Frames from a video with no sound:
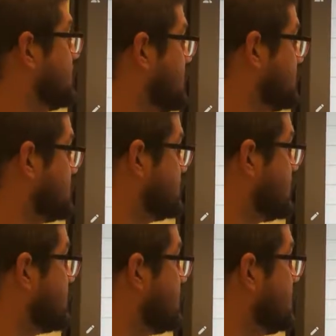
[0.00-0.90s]
that one is
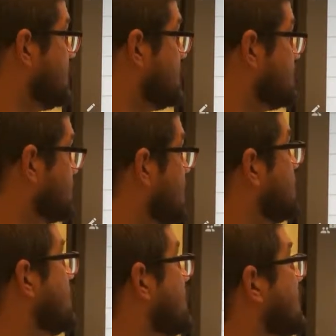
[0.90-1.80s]
40.
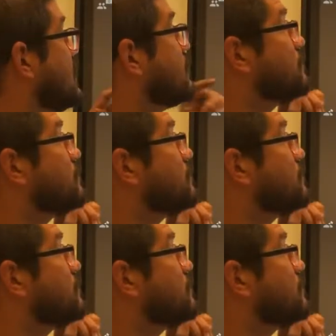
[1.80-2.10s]
So it had a